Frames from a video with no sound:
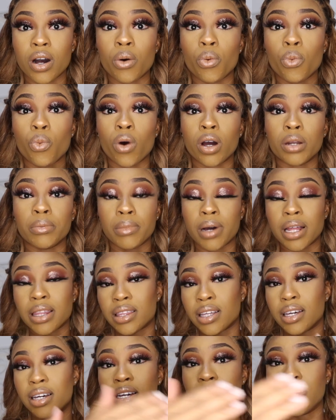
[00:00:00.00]
a 1
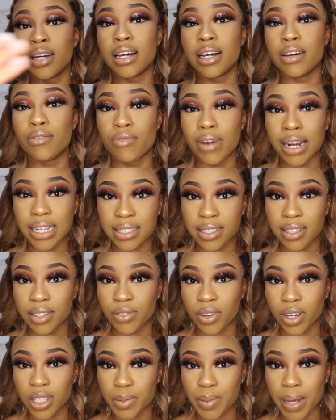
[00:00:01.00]
month rent in
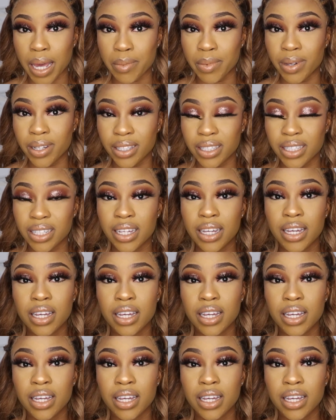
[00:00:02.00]
advance payment.